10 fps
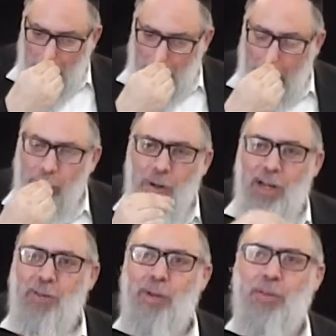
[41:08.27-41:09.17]
I
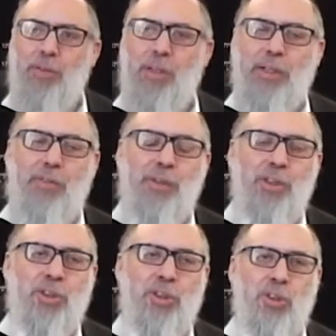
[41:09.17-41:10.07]
don't want to
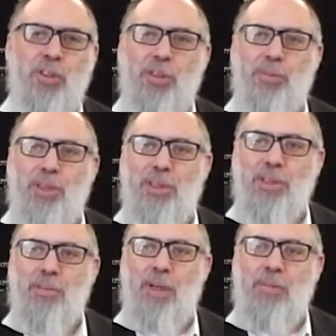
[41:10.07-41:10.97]
finish the sugya because
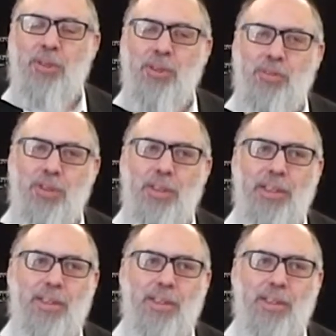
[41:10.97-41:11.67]
I'm just feel like